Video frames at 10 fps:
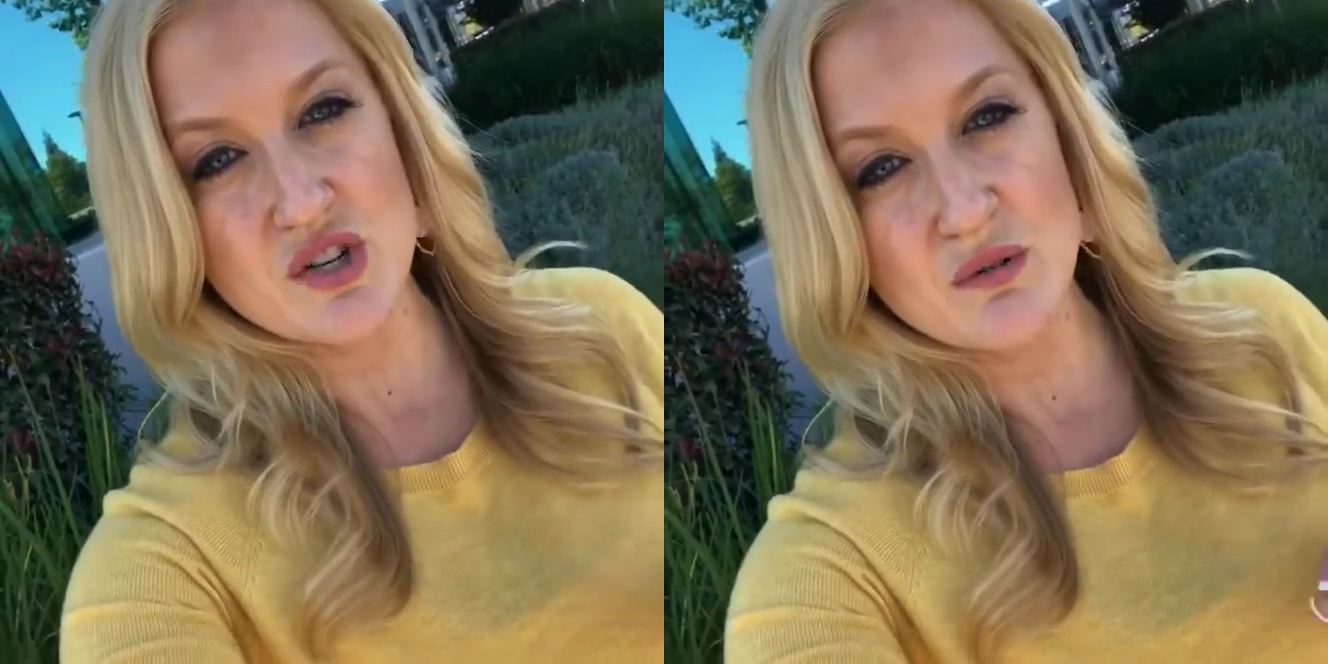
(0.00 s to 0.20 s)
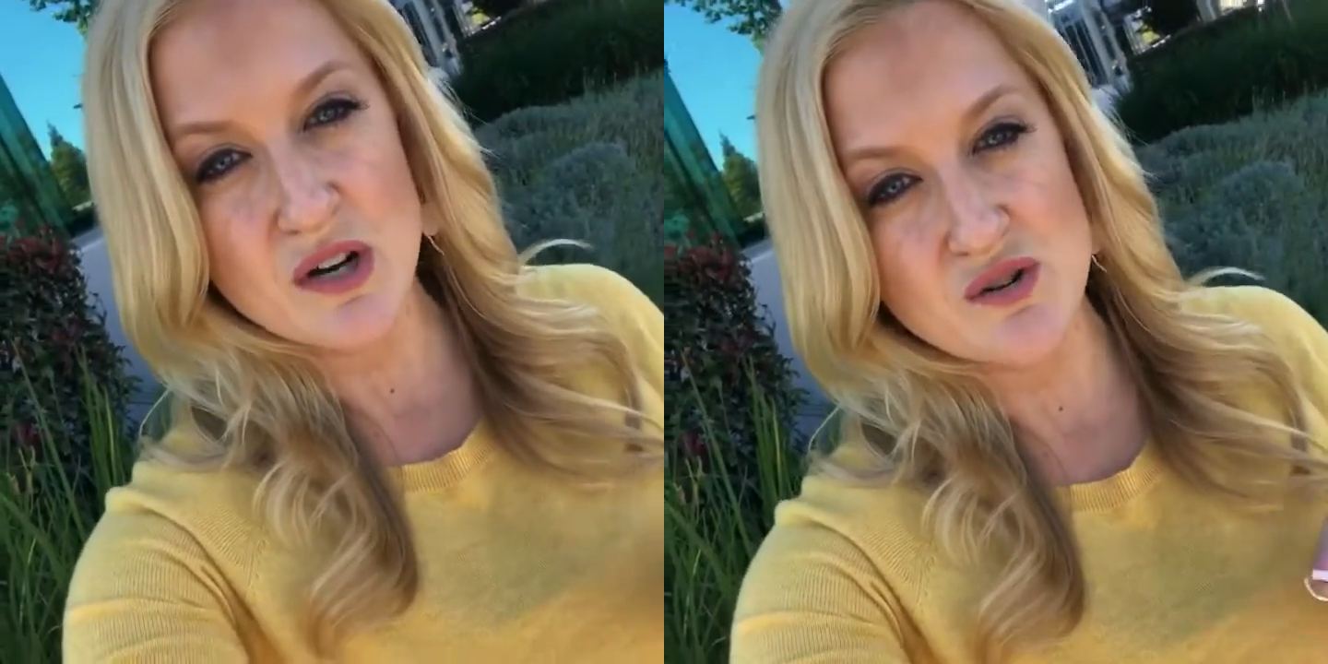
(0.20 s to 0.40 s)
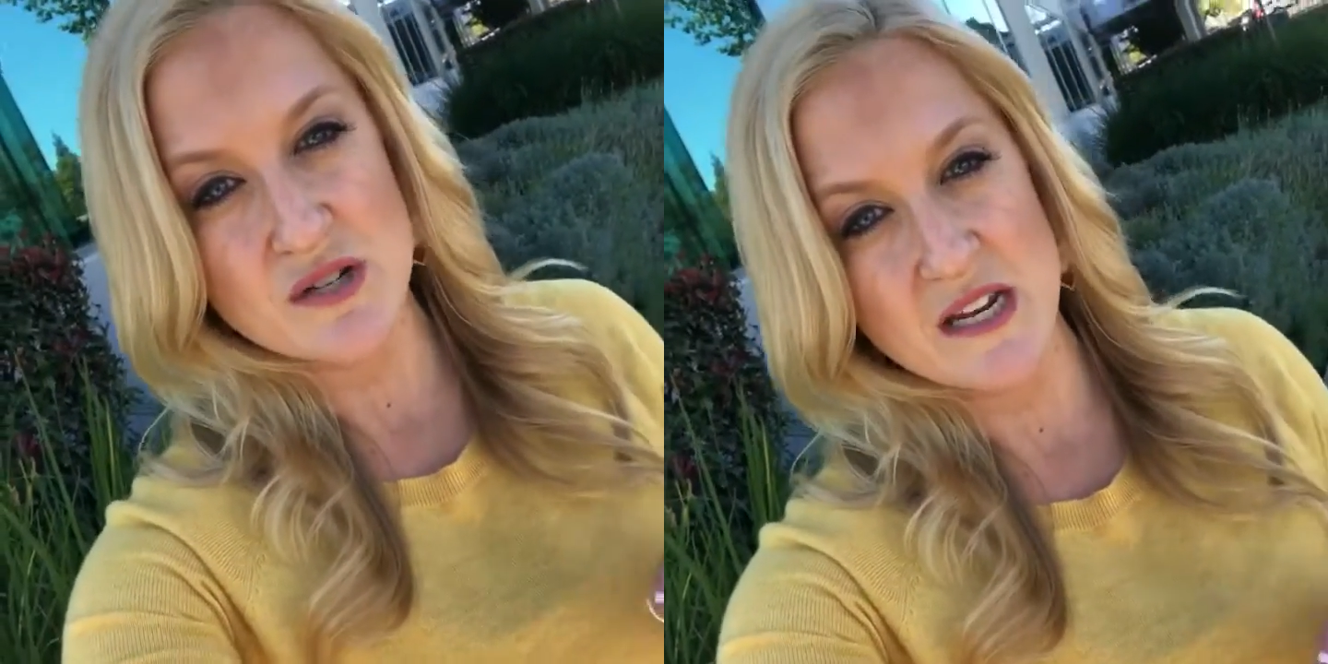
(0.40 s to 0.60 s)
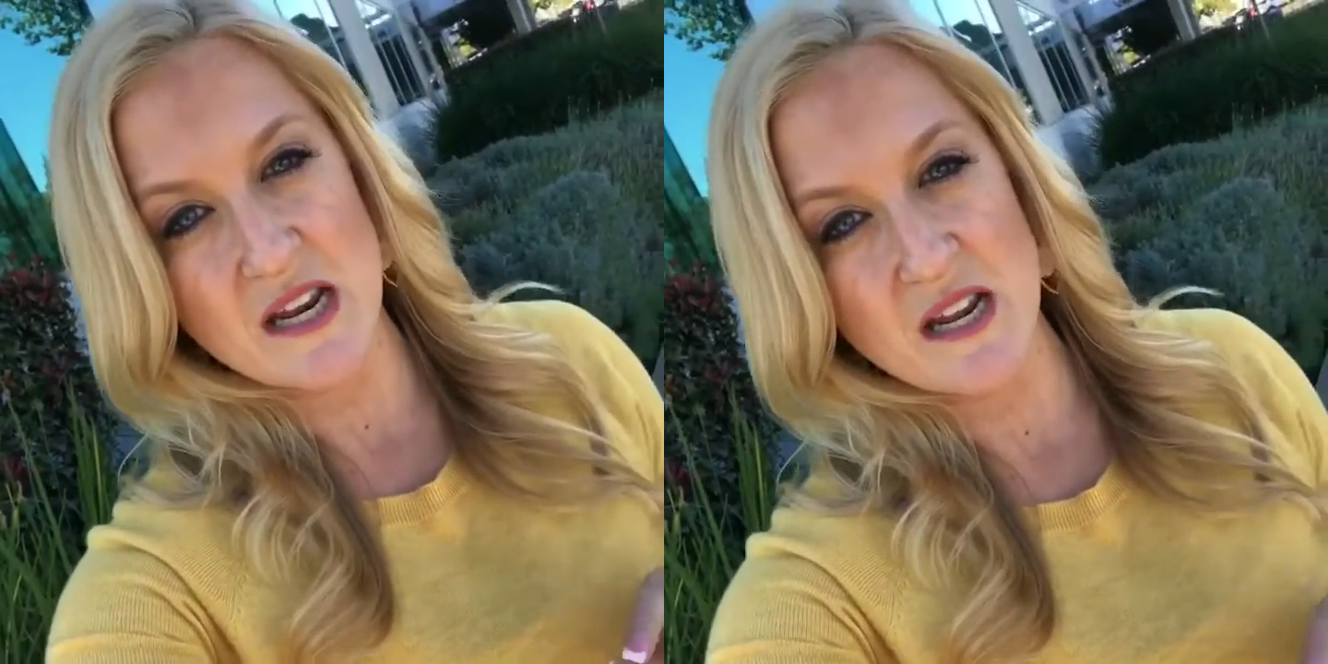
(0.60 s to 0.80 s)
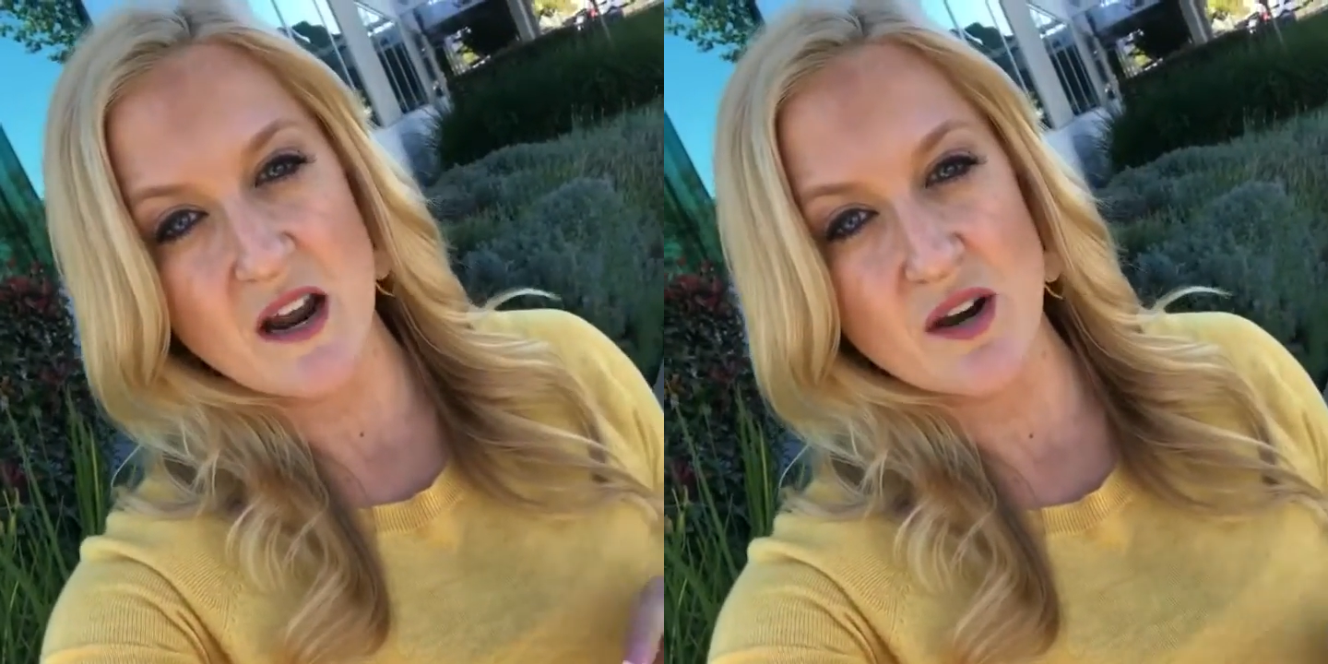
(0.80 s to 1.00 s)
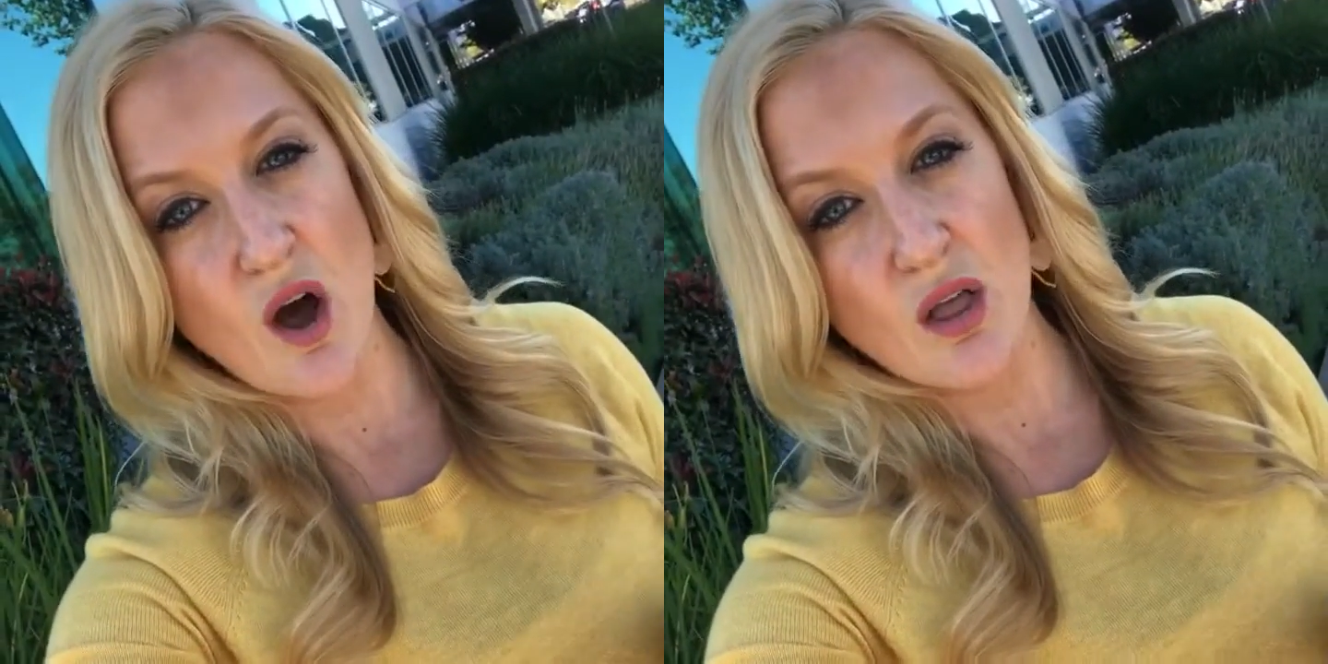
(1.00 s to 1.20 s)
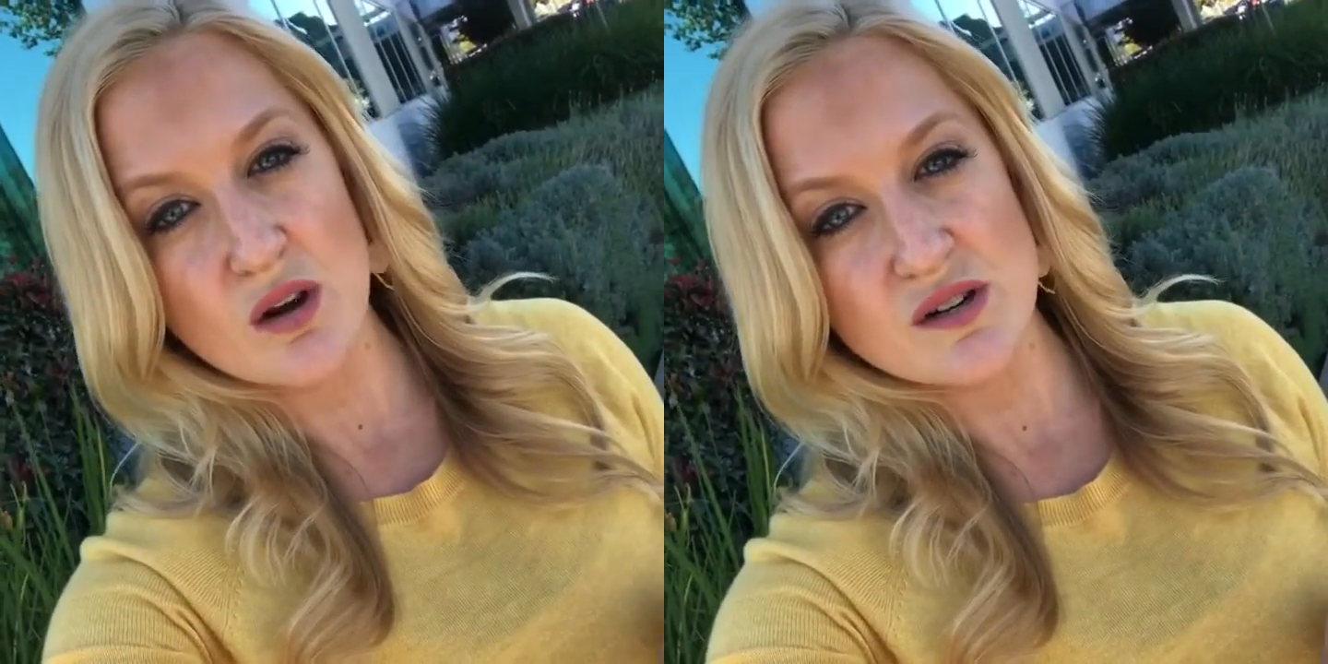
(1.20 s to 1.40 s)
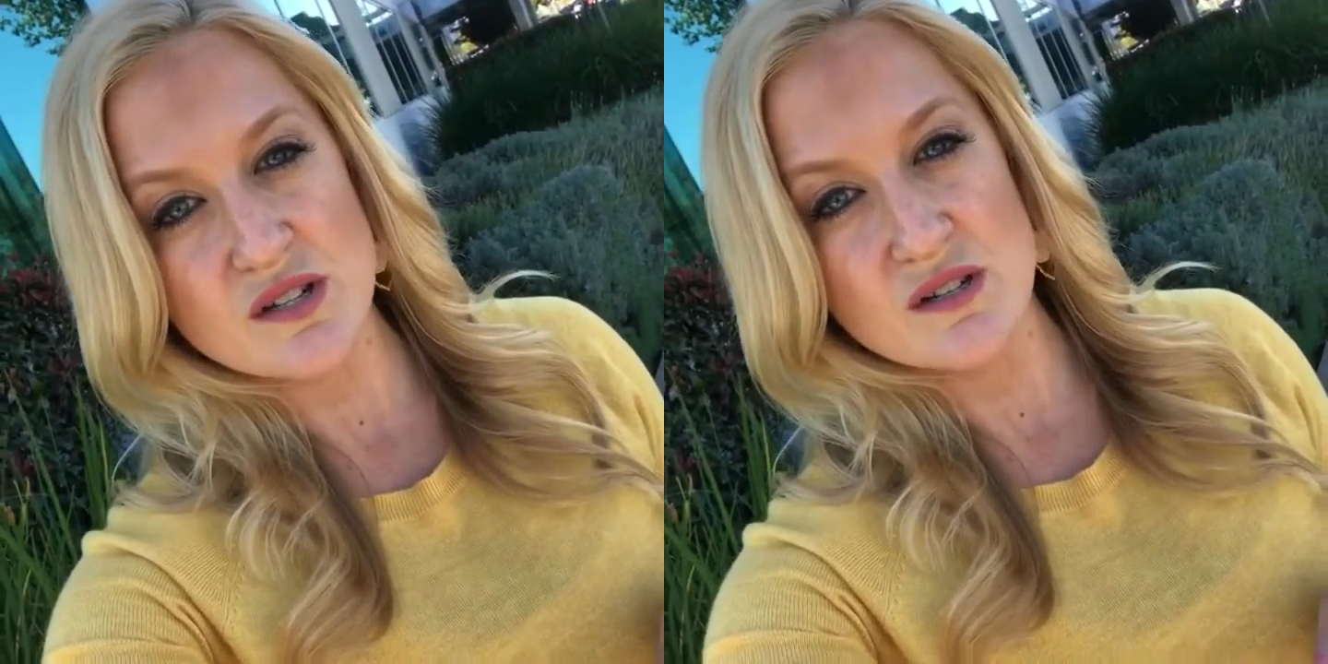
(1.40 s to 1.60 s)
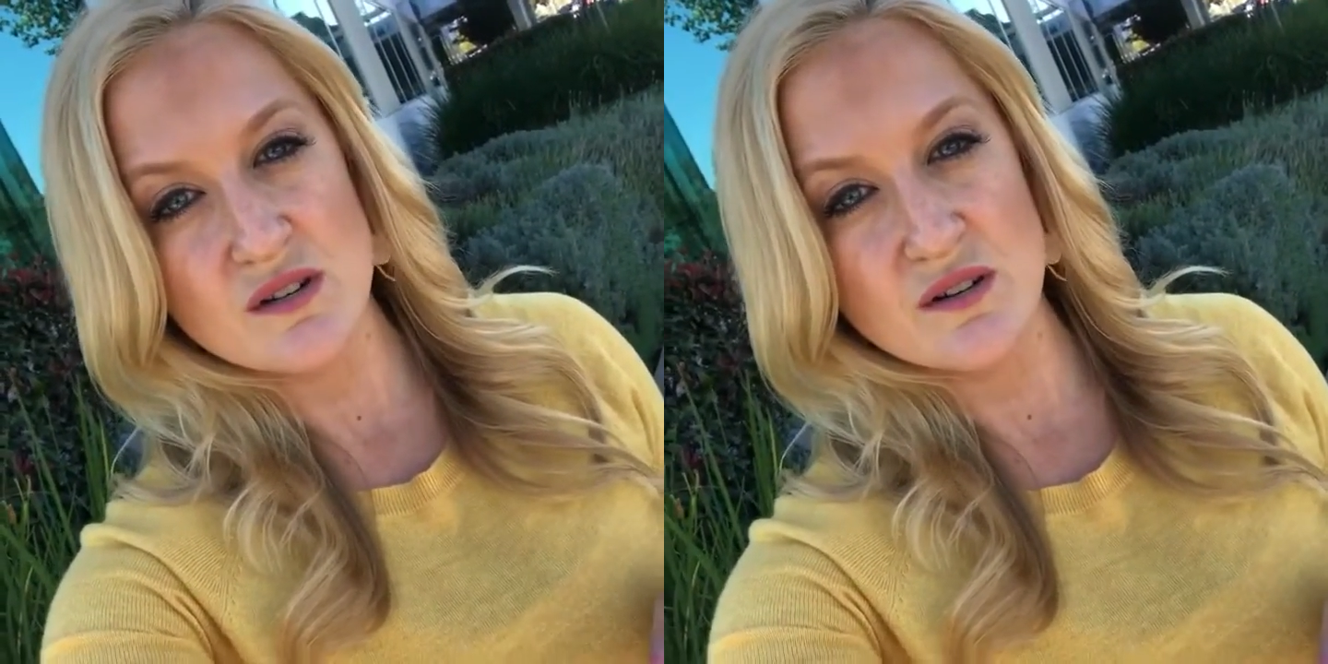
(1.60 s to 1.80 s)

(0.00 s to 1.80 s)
$289.